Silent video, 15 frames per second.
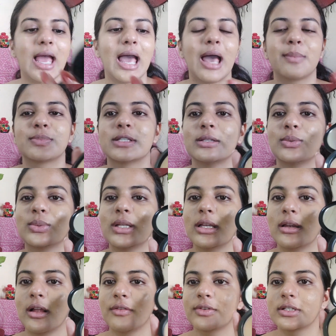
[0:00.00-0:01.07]
Absolutely
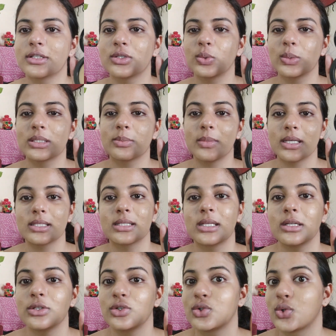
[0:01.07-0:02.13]
love it, suits my
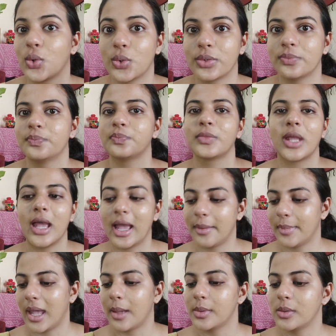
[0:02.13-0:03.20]
skin tone.
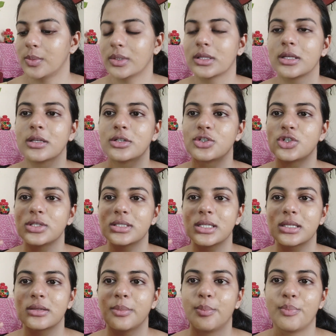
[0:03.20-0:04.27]
I'm happy with it. Just
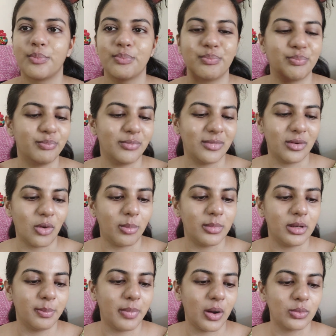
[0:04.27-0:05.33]
take a
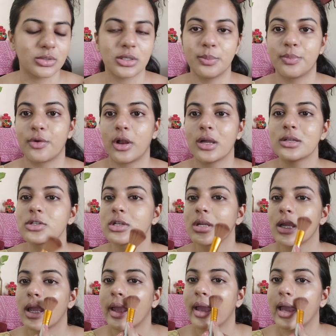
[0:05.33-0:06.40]
normal powder brush
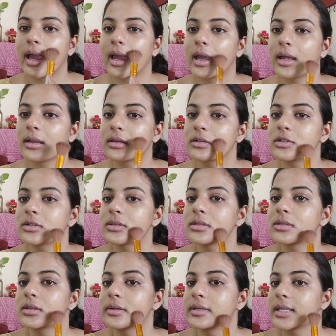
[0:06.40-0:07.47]
and
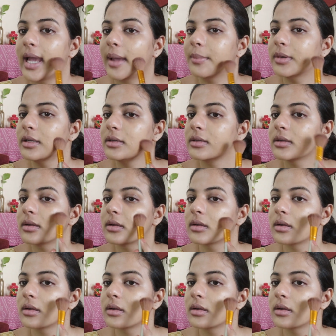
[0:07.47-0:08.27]
just dab it